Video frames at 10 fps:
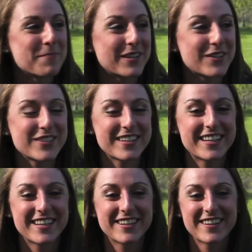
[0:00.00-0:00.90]
But it was
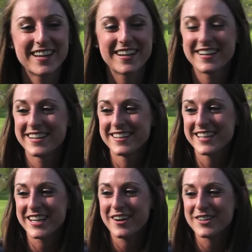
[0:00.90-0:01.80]
really cute,
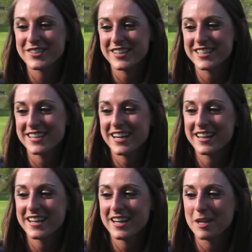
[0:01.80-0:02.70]
and you know, I was really
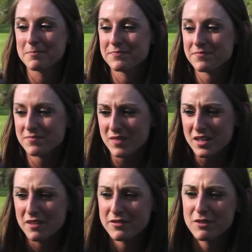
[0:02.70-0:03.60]
excited. And then
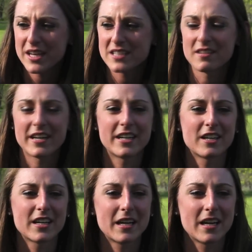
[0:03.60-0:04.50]
a few days
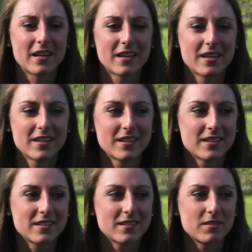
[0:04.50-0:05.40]
later
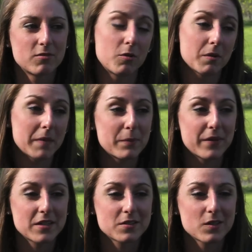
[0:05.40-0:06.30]
we made
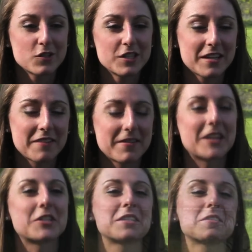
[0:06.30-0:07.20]
plans to go to the Cheesecake
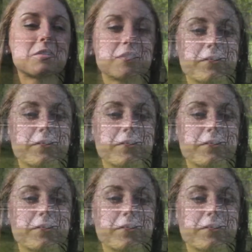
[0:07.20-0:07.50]
Factory, so that